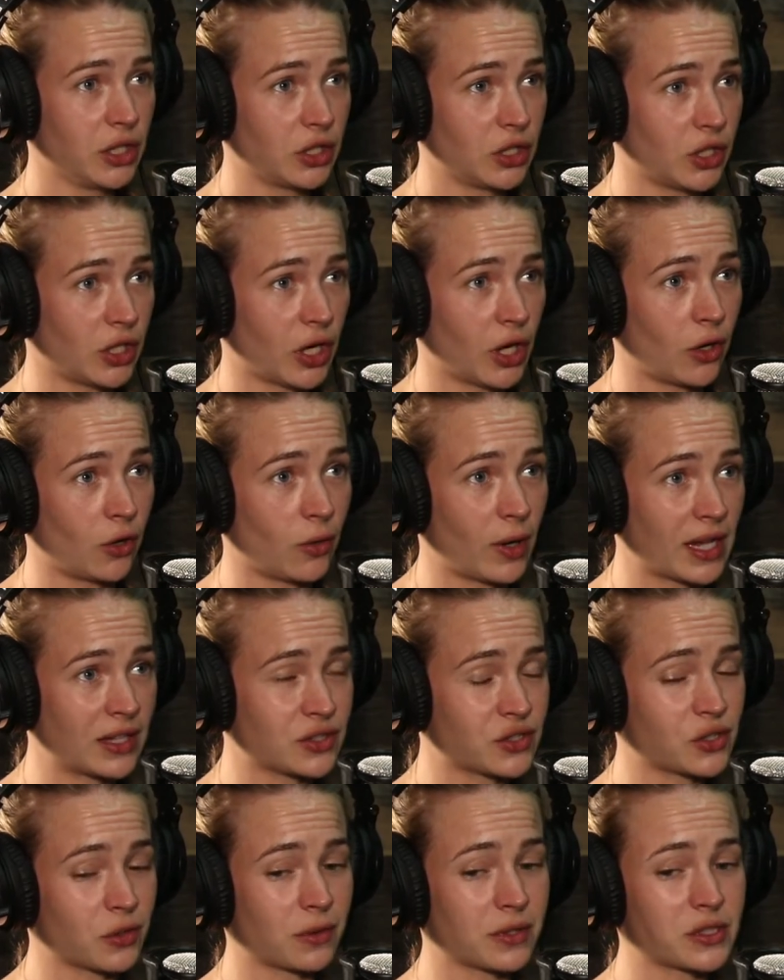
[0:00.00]
you know,
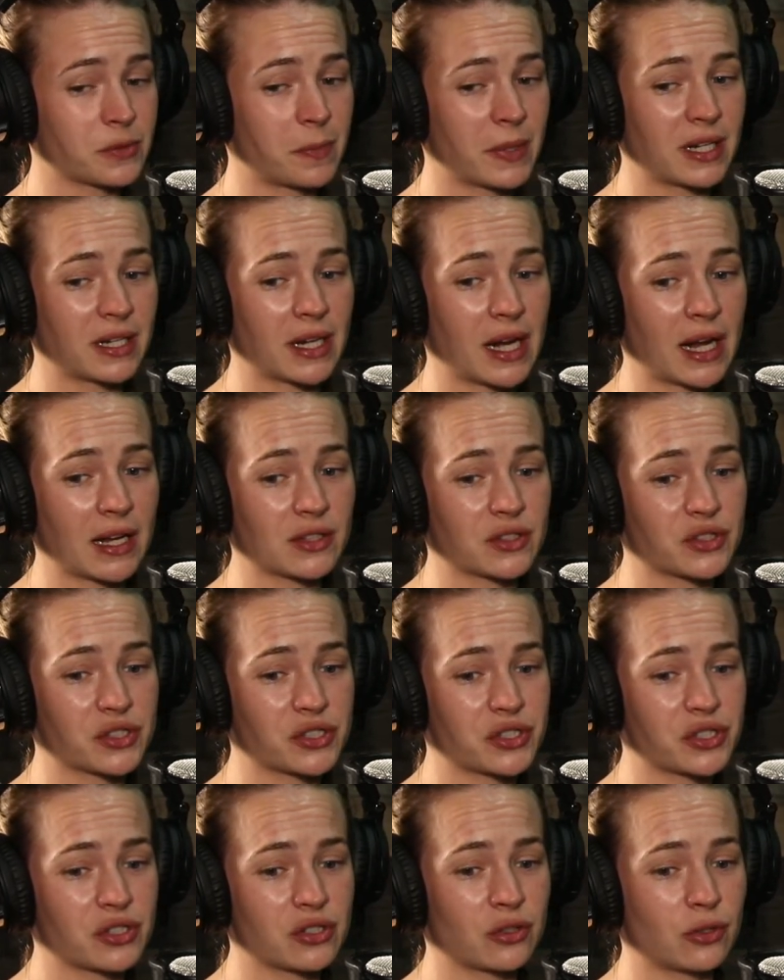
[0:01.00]
and so it's been
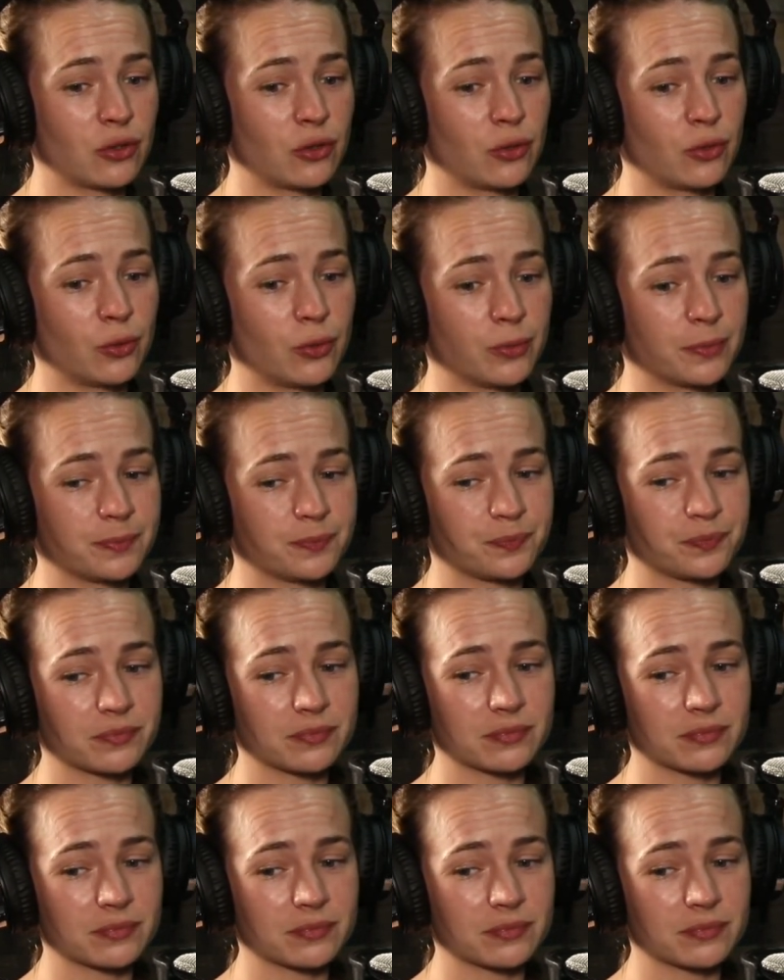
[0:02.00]
nice to